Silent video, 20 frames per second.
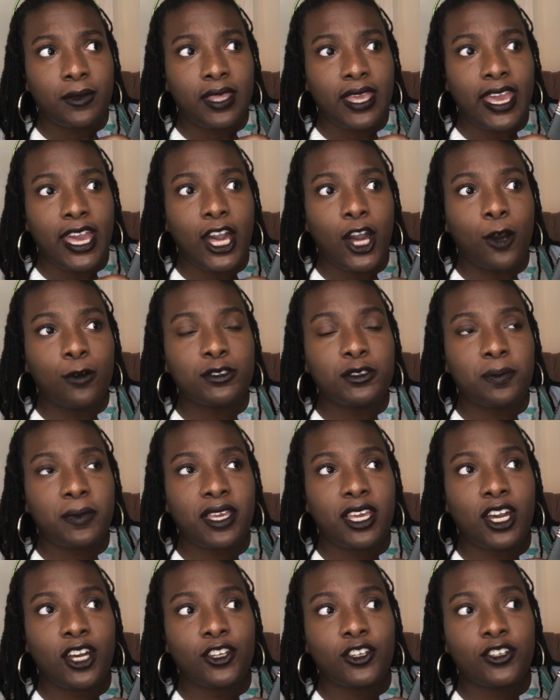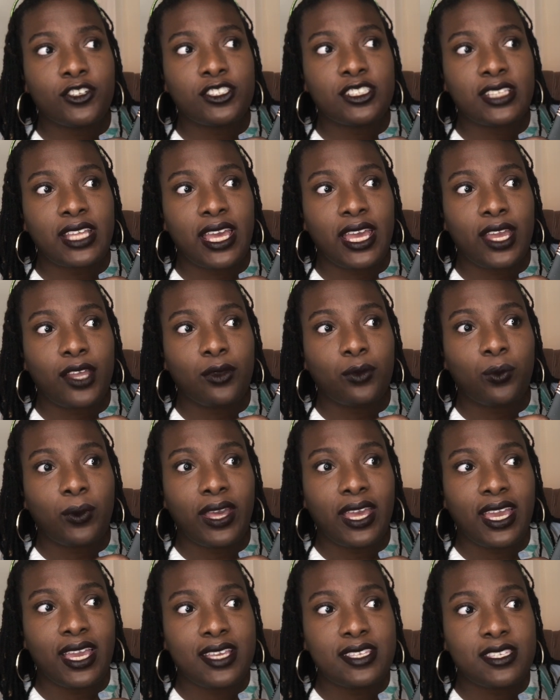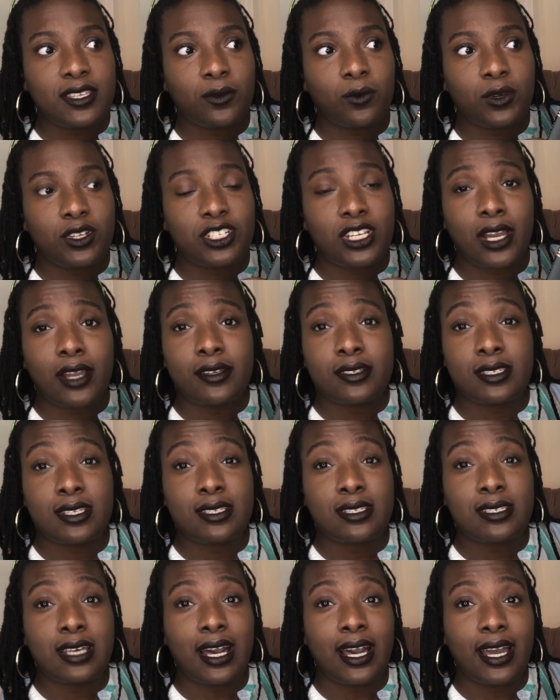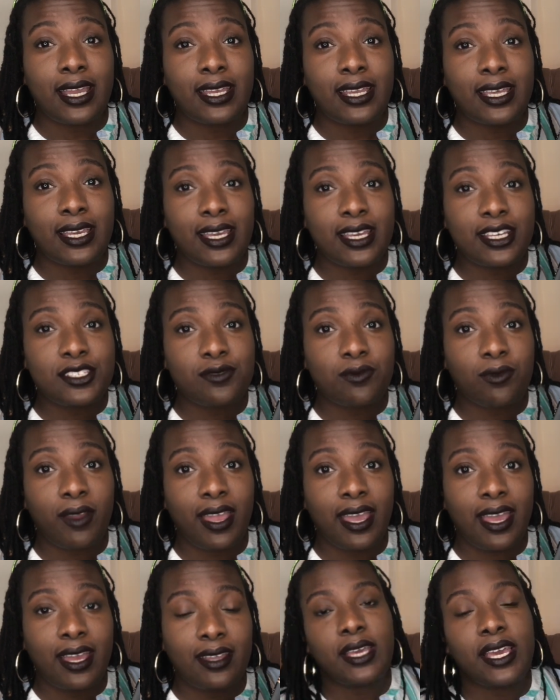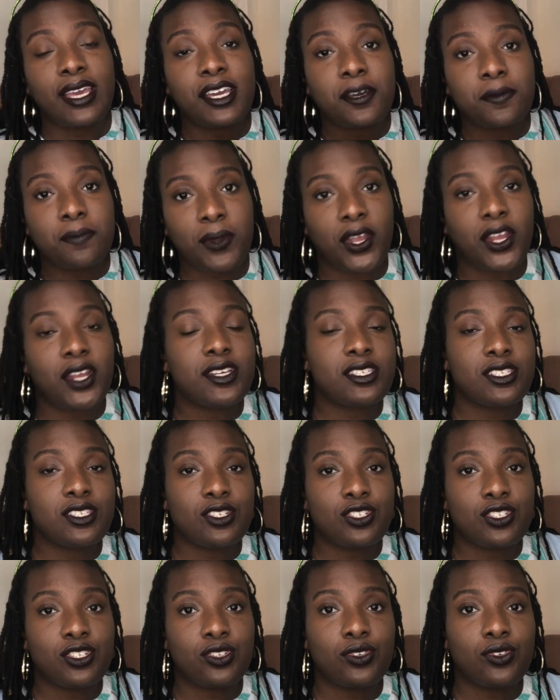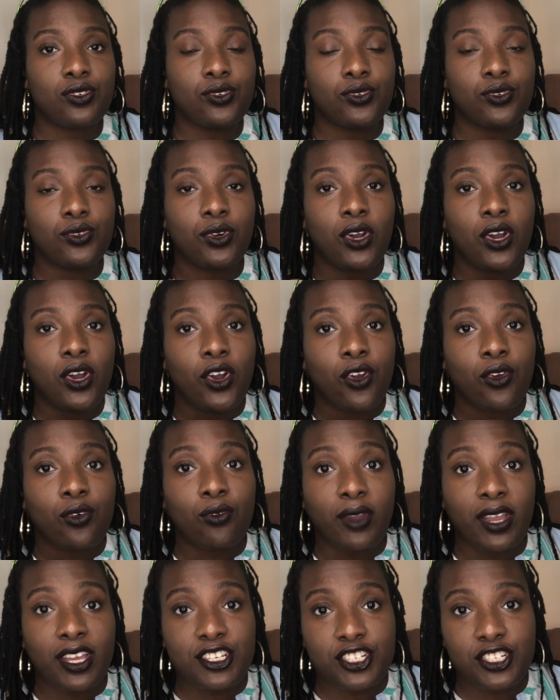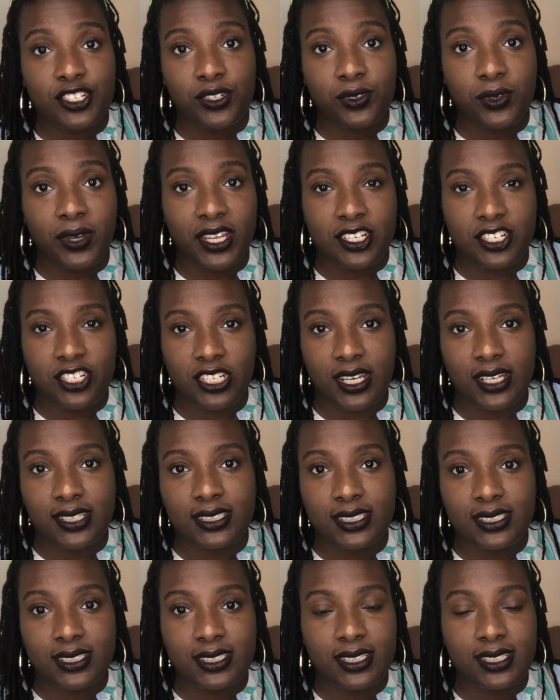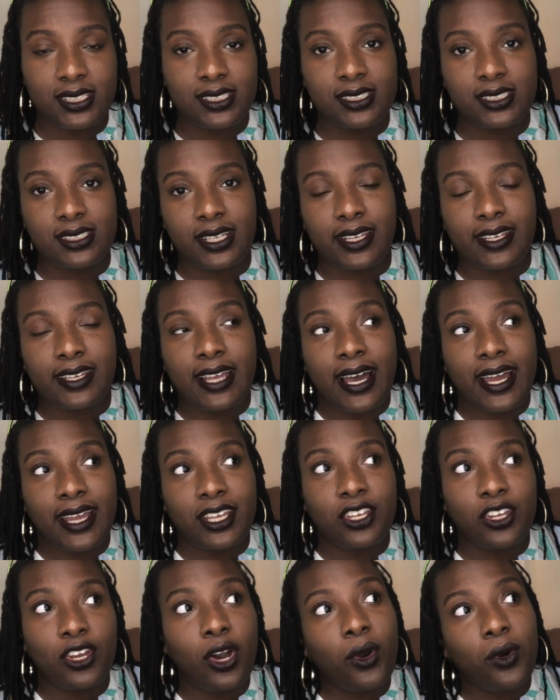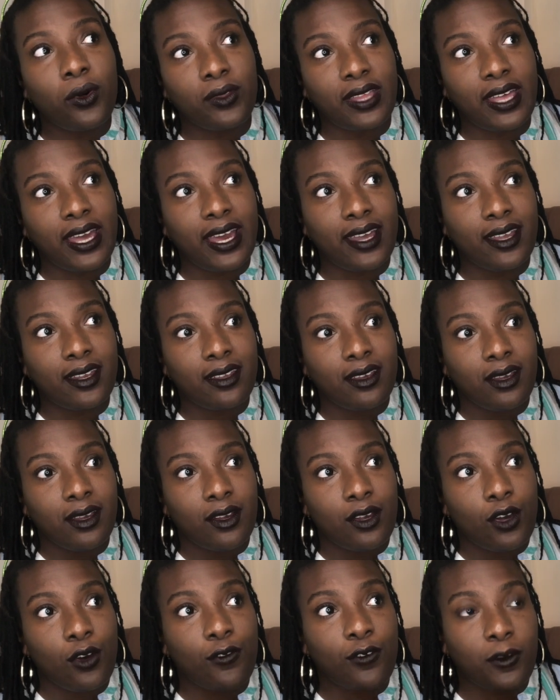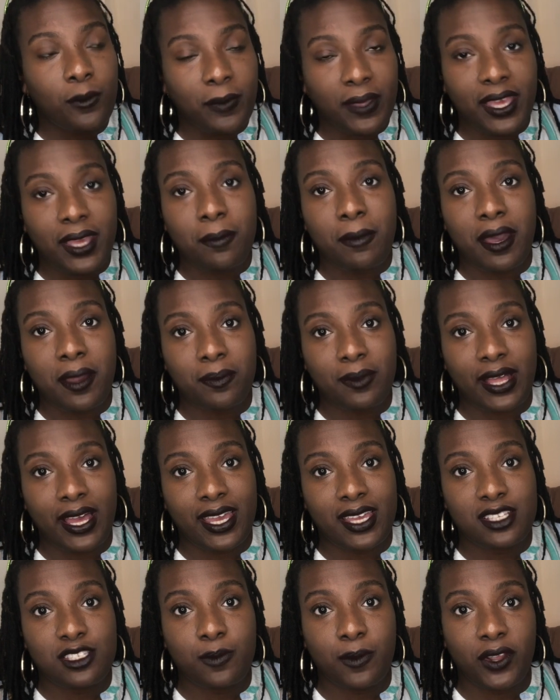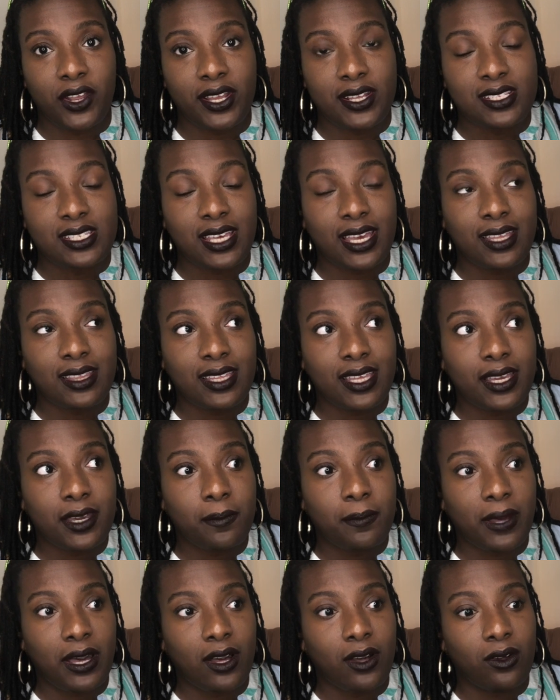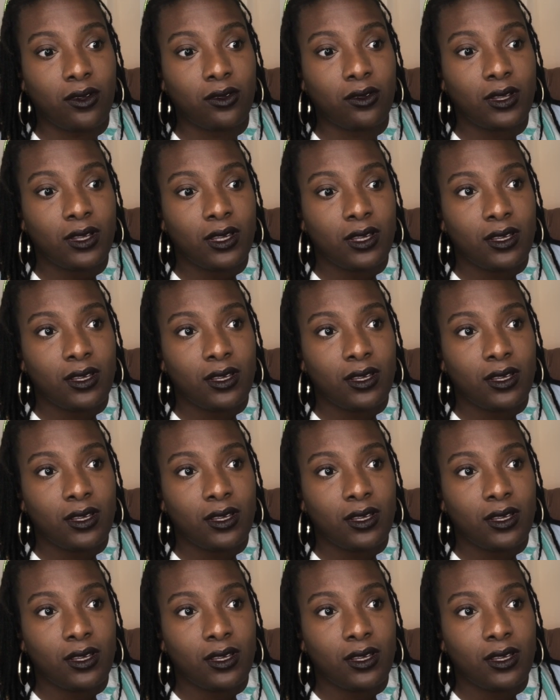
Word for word: helped me understand ways in which our society is ran in comparison to racial injustices. And I know that for me and my Black experience, I think about